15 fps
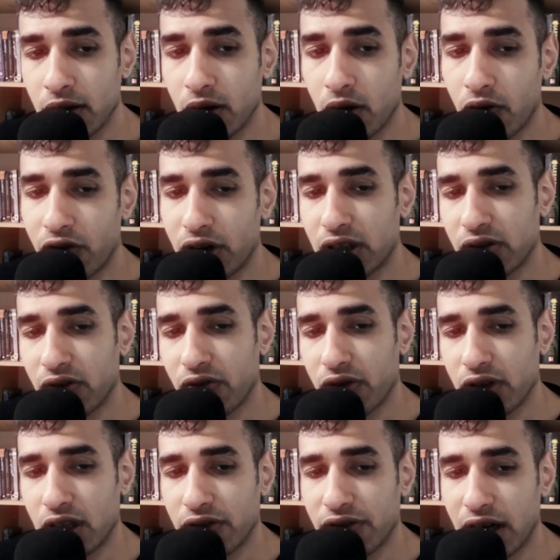with
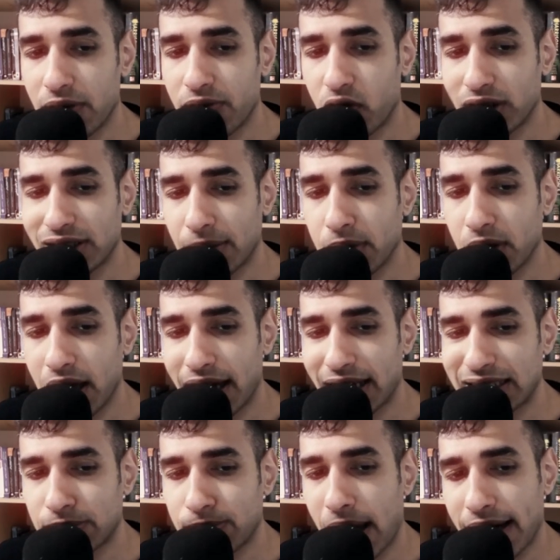the verb, for example,
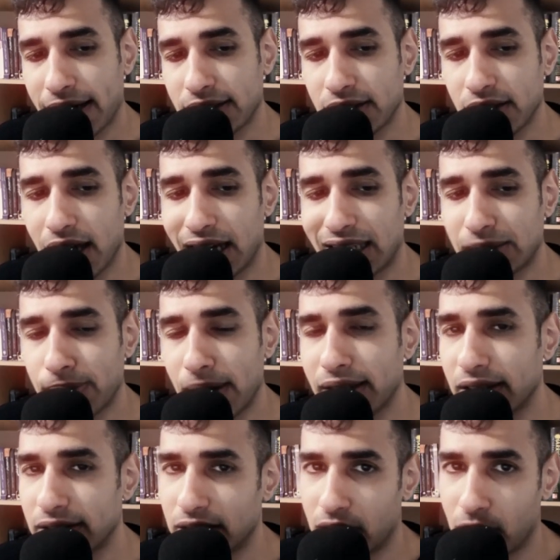expect. Expect
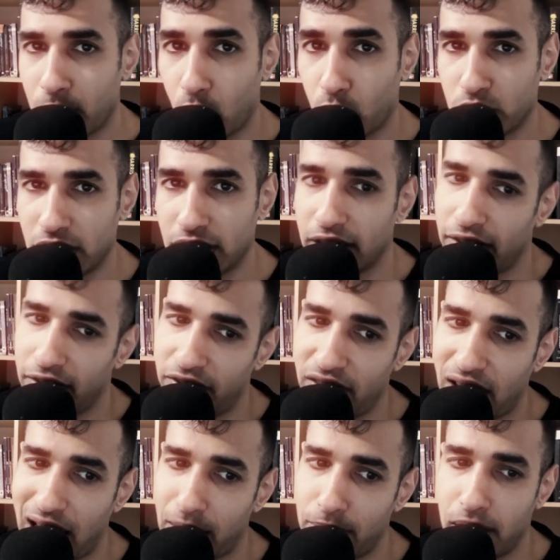is a reporting
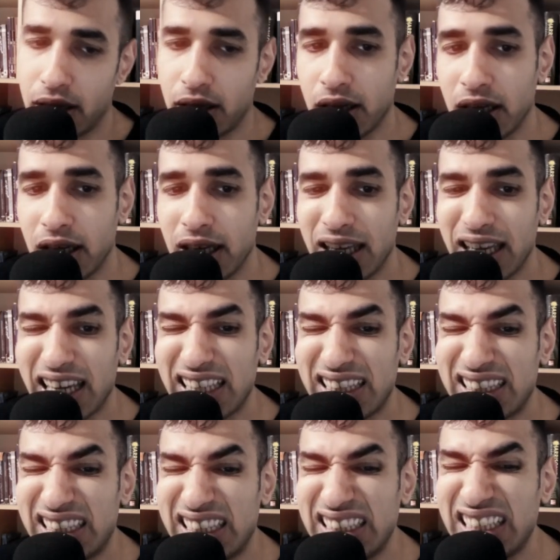verb. He
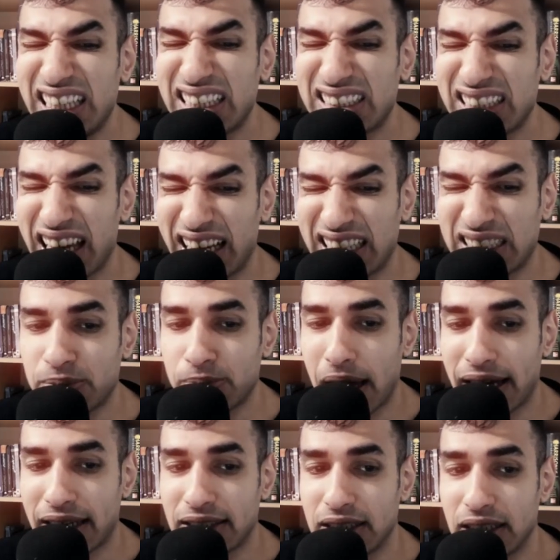didn't
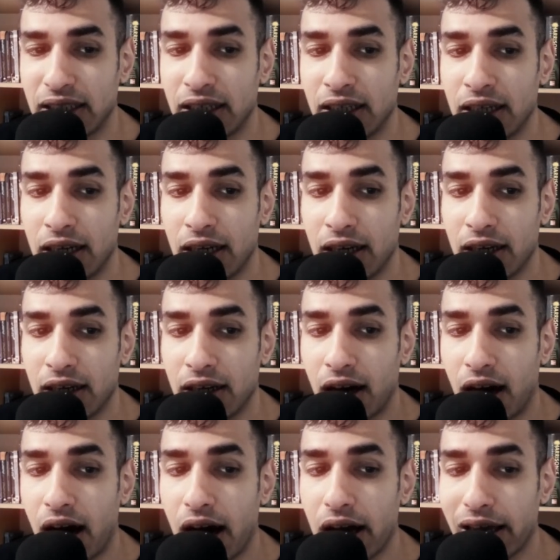expect.
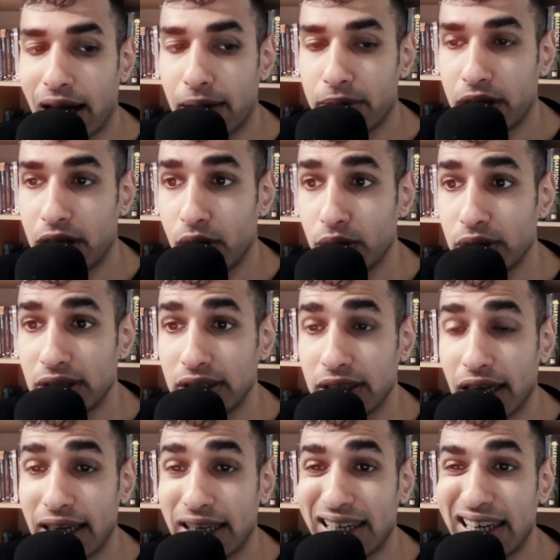I am using
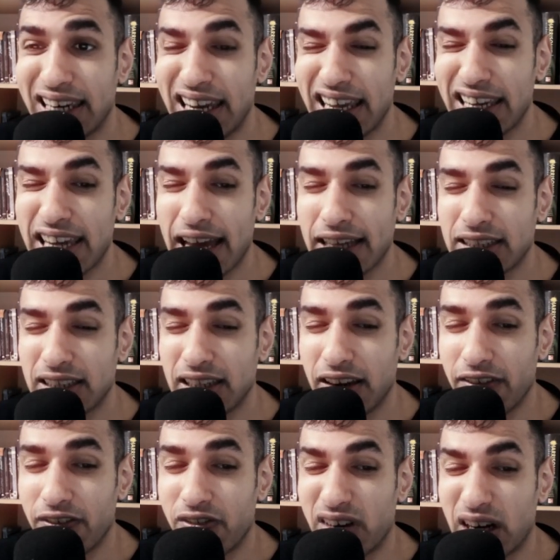a
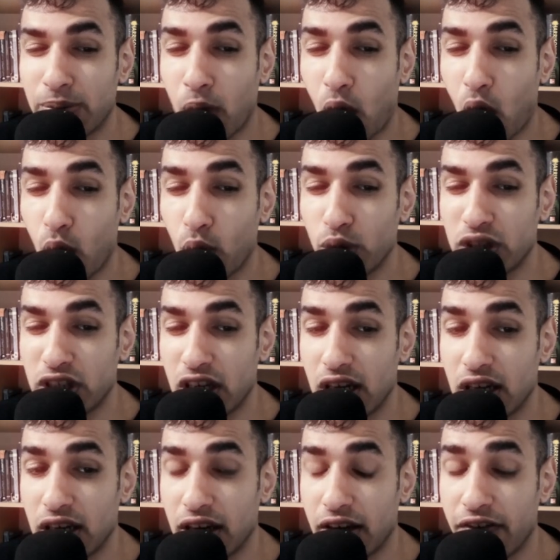negative
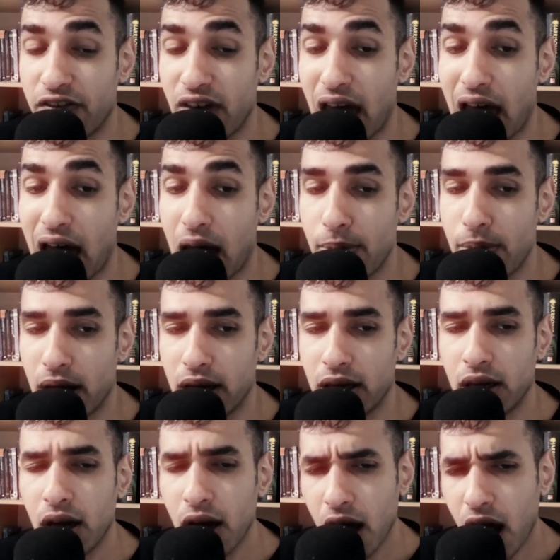reporting verb.
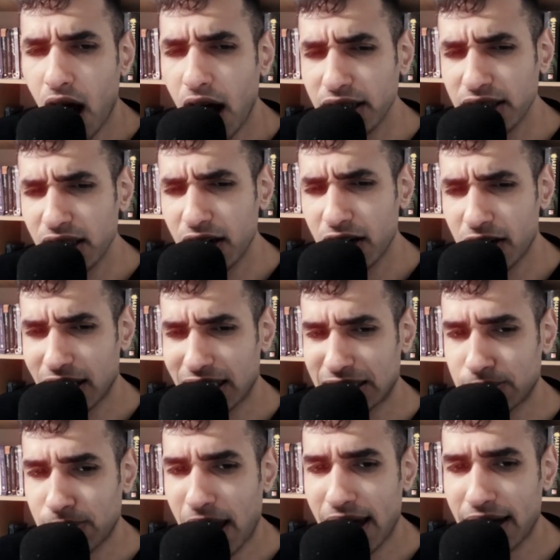I didn't
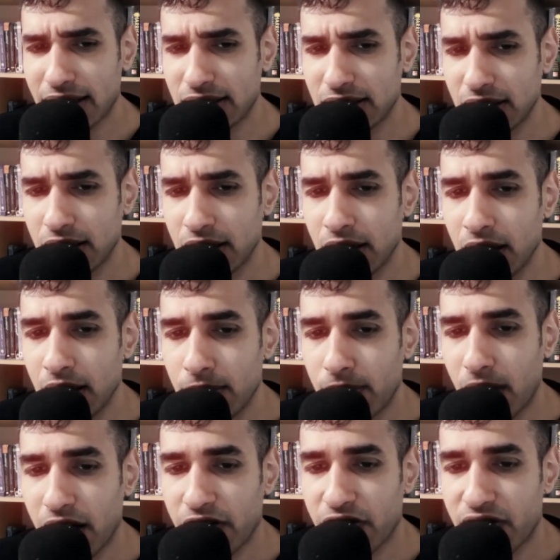expect
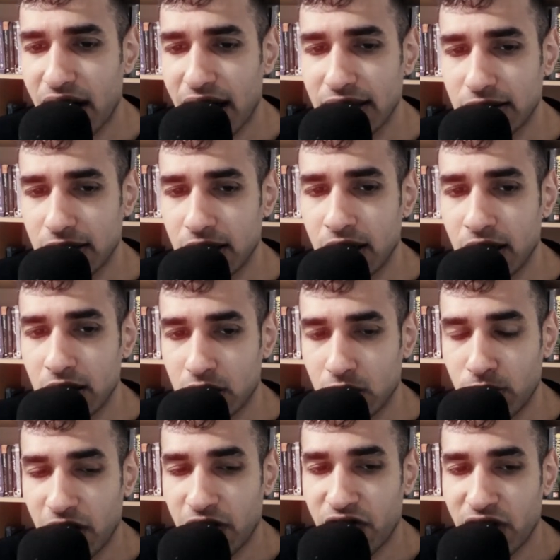my friend to
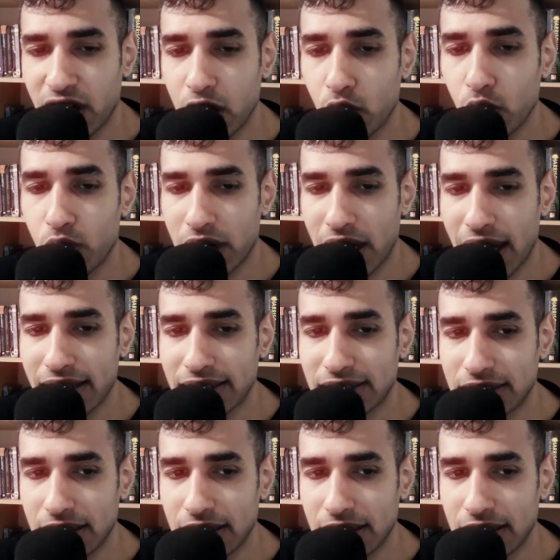be furious.